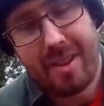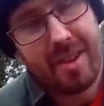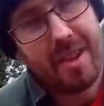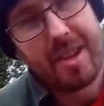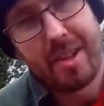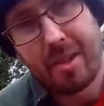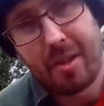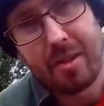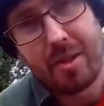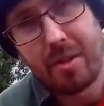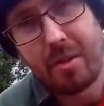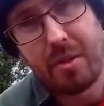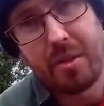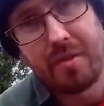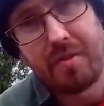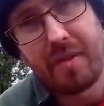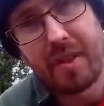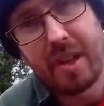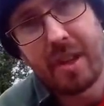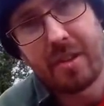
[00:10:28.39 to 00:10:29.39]
He's got some
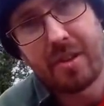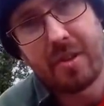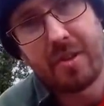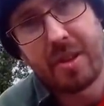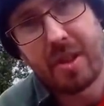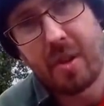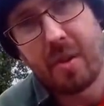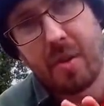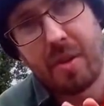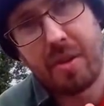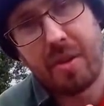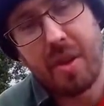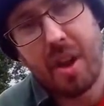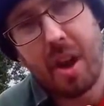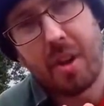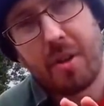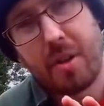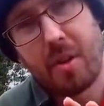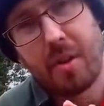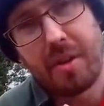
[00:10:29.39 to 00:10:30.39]
good videos, and he's
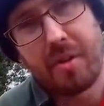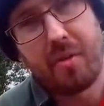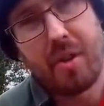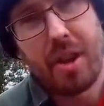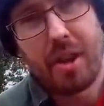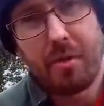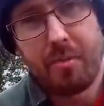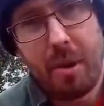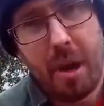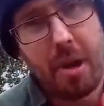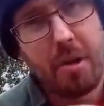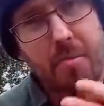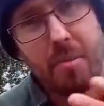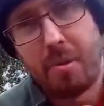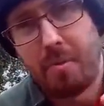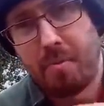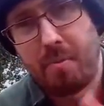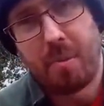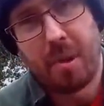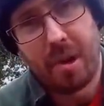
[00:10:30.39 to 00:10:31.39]
only got 3 at the
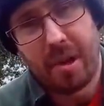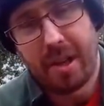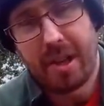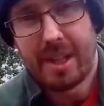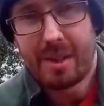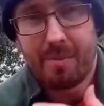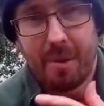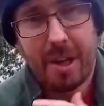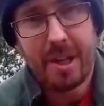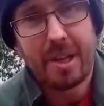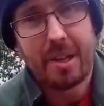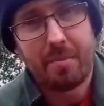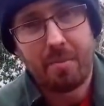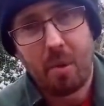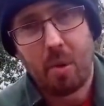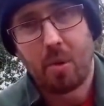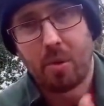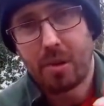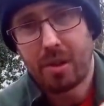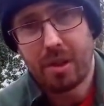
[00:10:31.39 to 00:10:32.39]
moment, but he's making
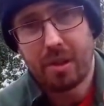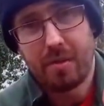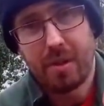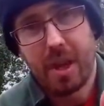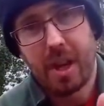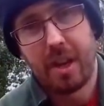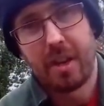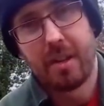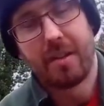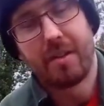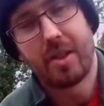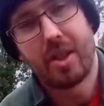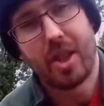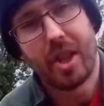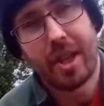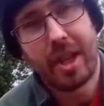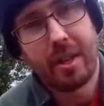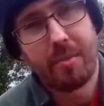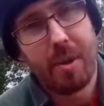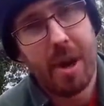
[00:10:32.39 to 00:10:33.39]
more, so yeah,
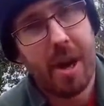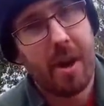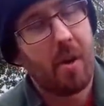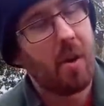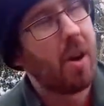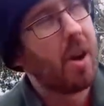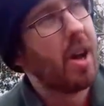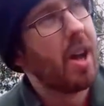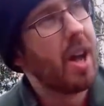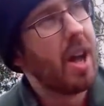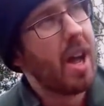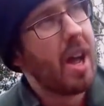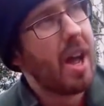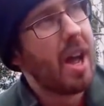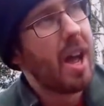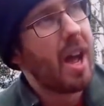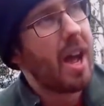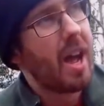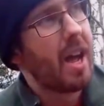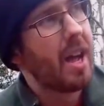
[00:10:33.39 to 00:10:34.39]
check him out.
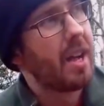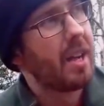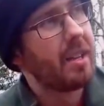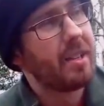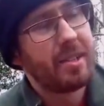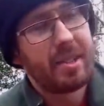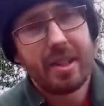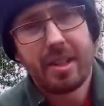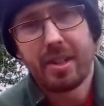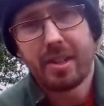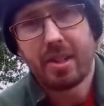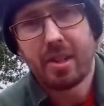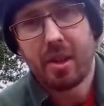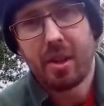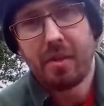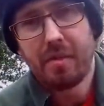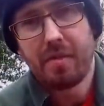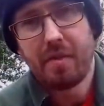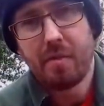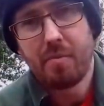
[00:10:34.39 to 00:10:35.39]
And it's
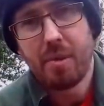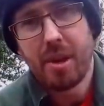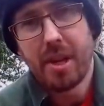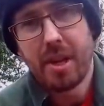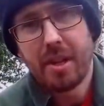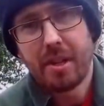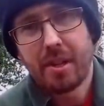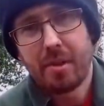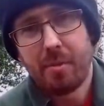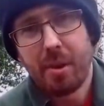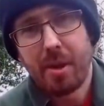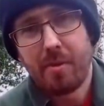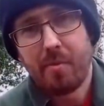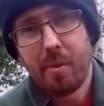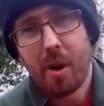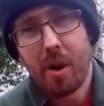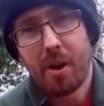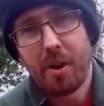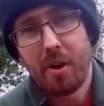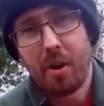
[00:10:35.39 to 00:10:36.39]
time for me to make
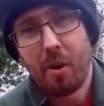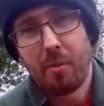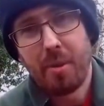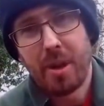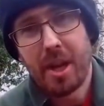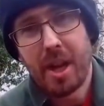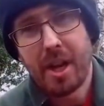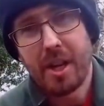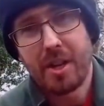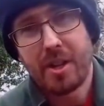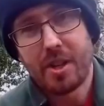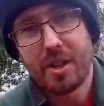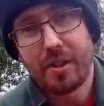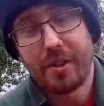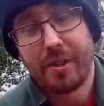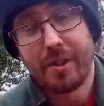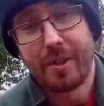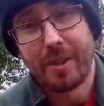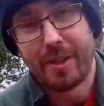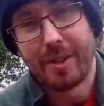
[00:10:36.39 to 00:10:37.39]
my
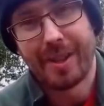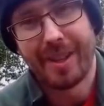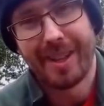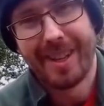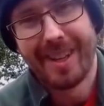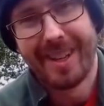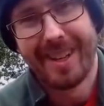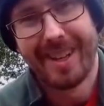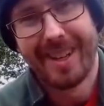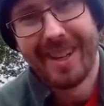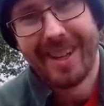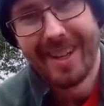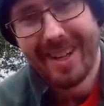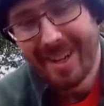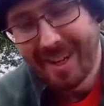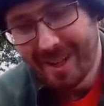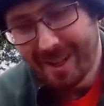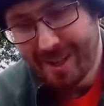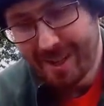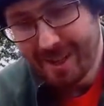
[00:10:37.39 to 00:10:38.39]
nominations.
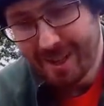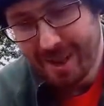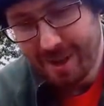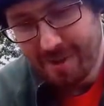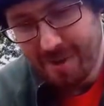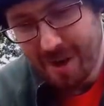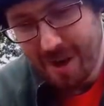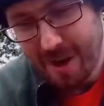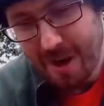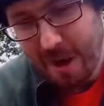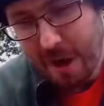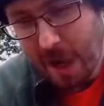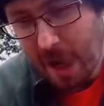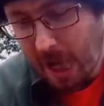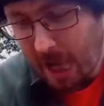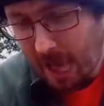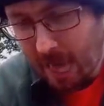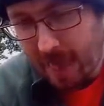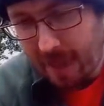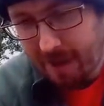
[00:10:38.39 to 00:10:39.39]
So
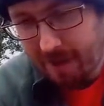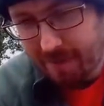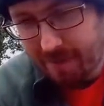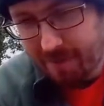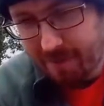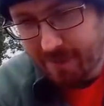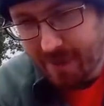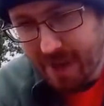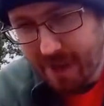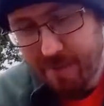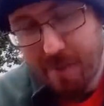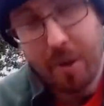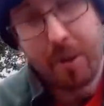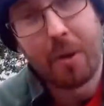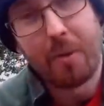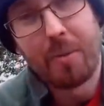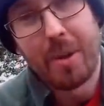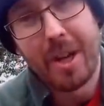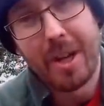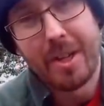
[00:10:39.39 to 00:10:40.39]
yeah, my
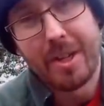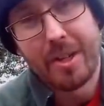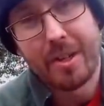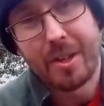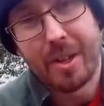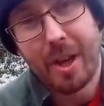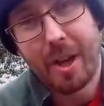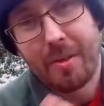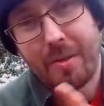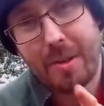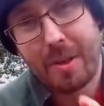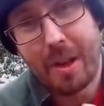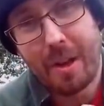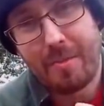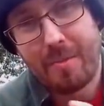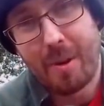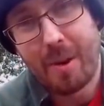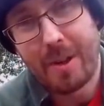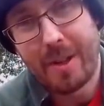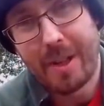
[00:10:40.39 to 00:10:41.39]
nominations, I hope you
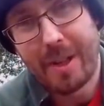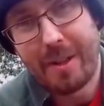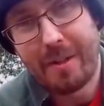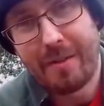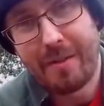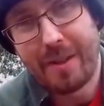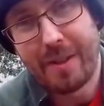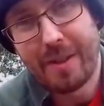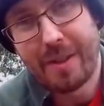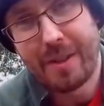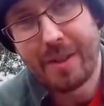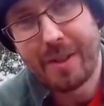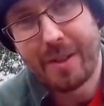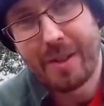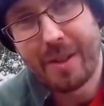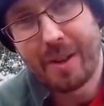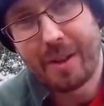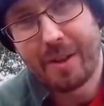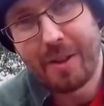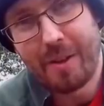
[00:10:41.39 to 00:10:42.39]
don't mind any of yours
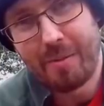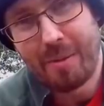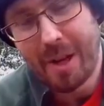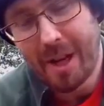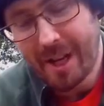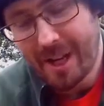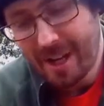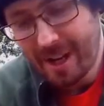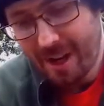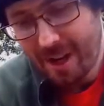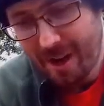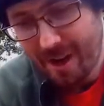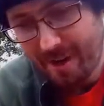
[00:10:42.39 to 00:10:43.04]
that I nominate.